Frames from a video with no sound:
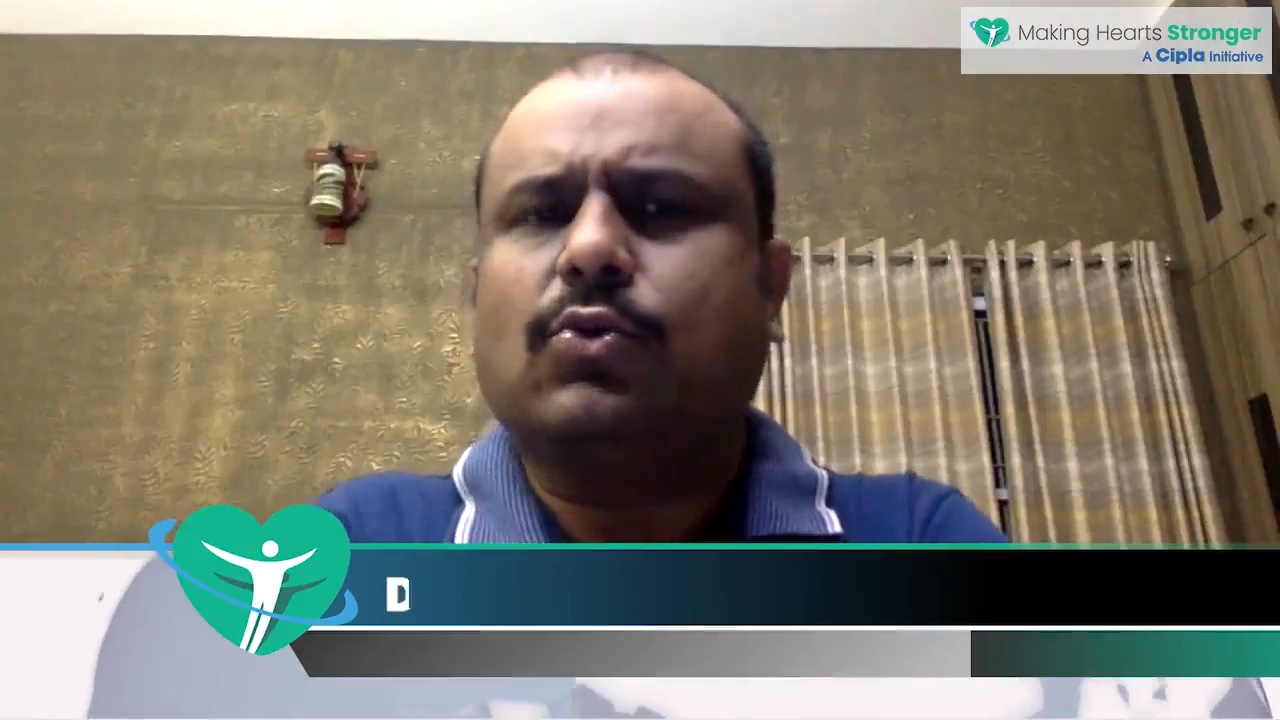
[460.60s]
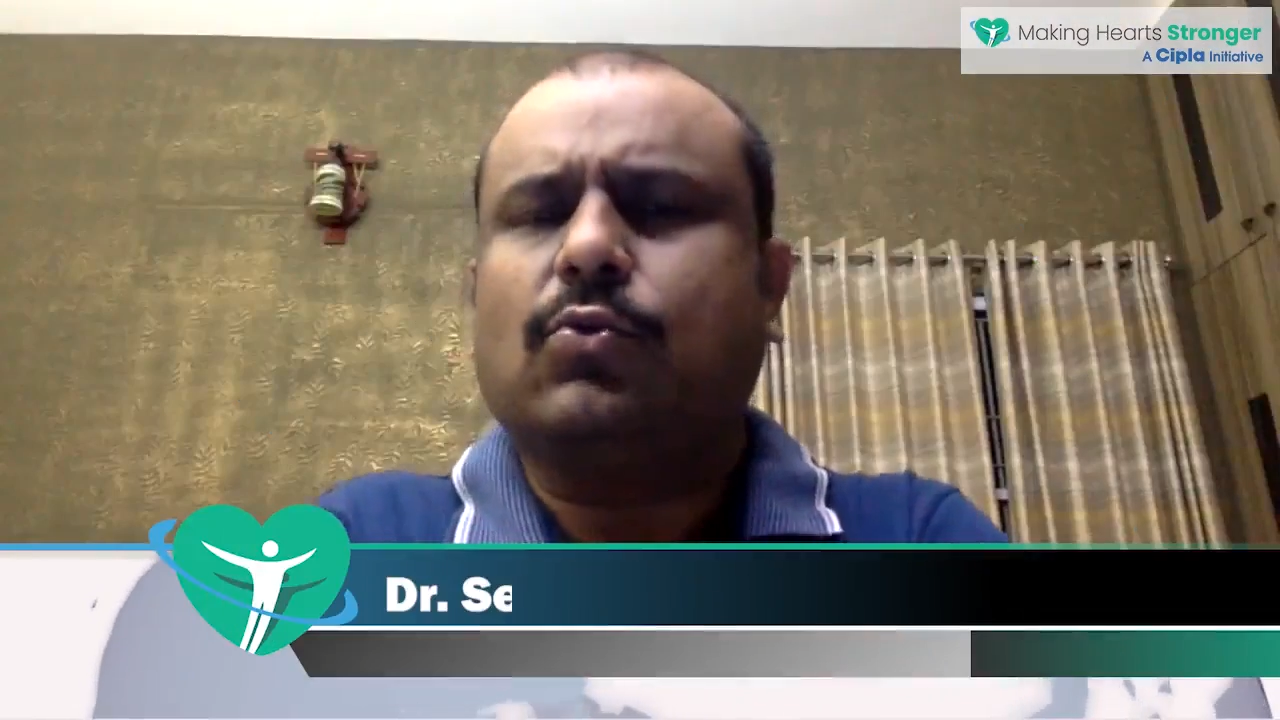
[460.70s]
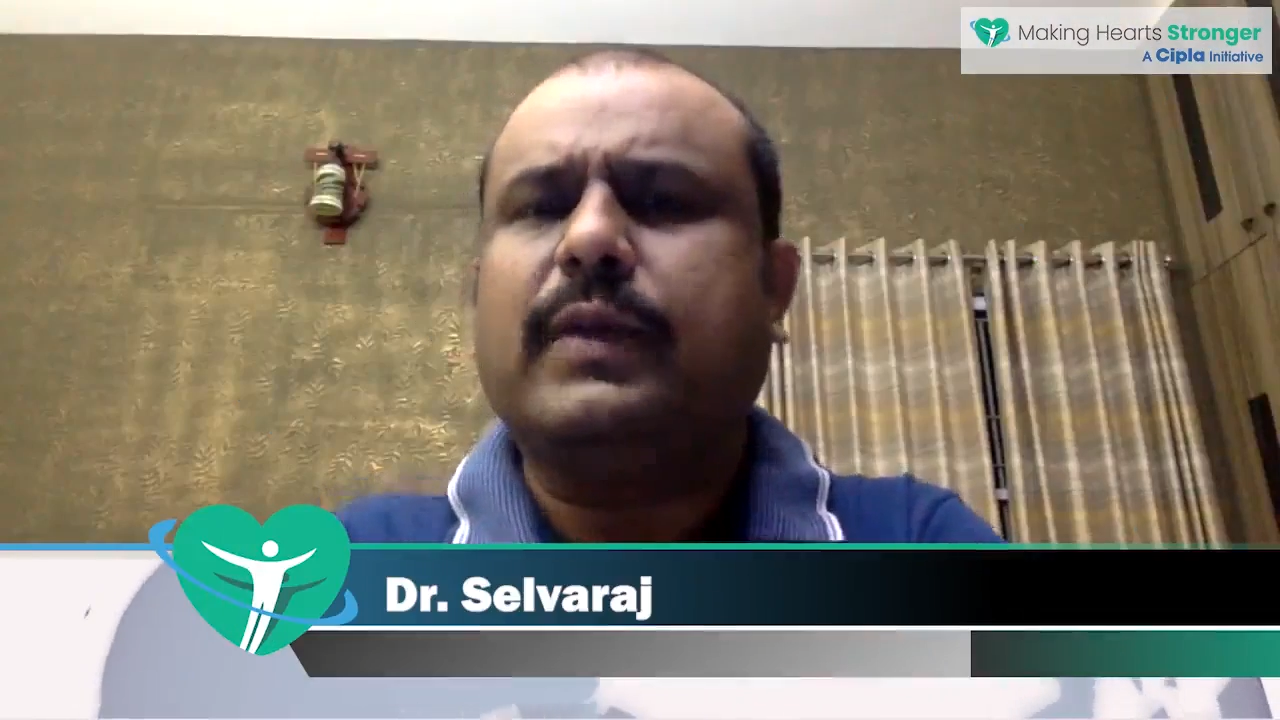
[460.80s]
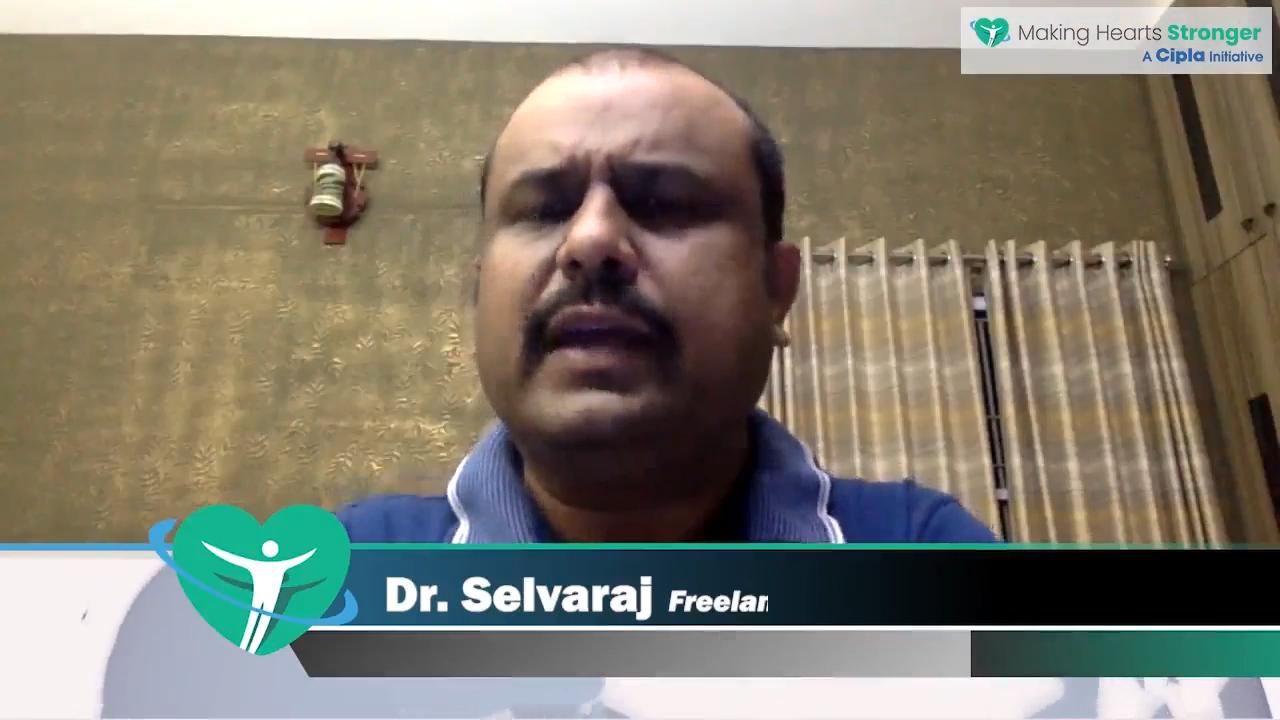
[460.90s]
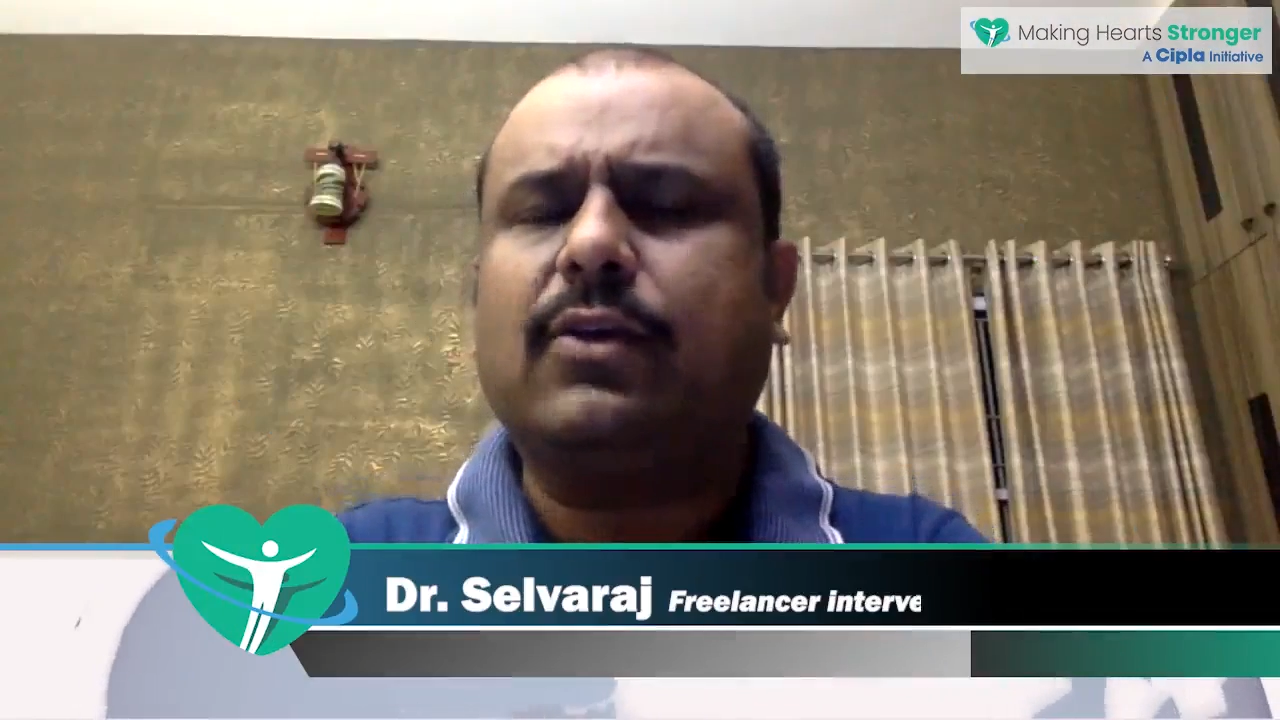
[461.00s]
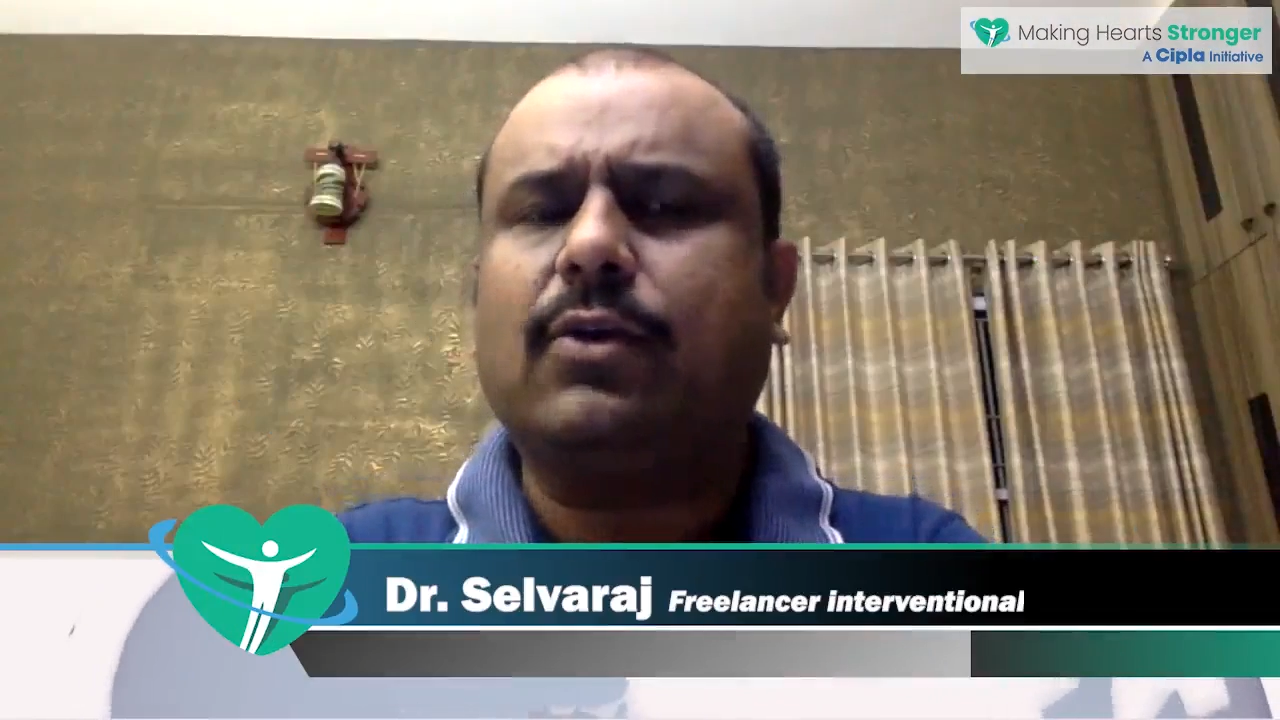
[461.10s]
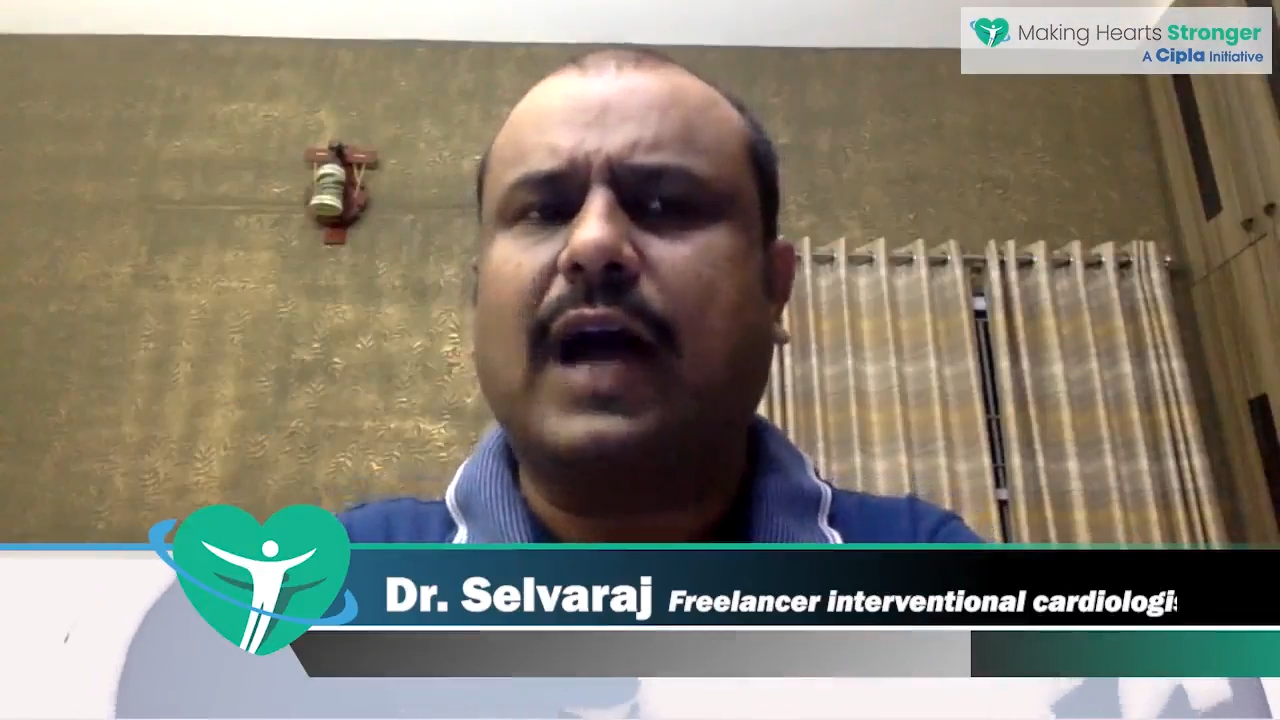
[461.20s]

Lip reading: To make your